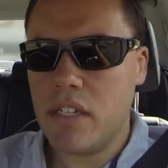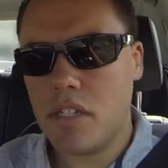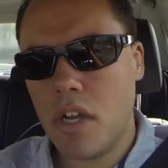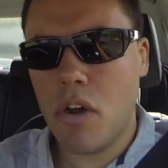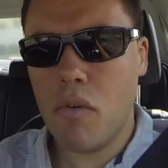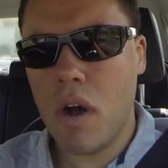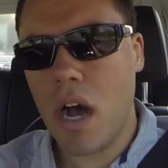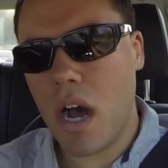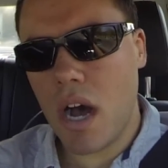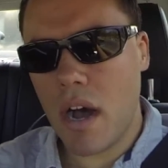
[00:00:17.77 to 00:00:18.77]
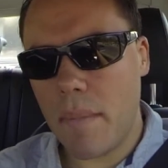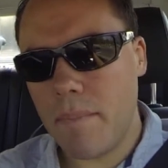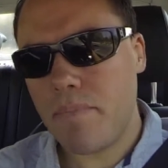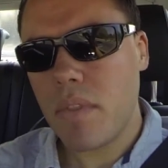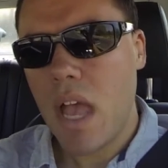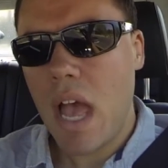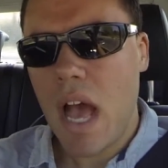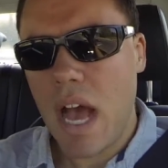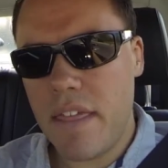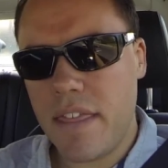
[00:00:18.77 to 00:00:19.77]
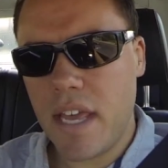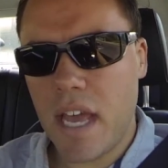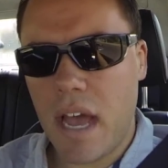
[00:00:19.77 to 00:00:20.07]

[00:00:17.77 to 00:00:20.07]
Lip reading: So I think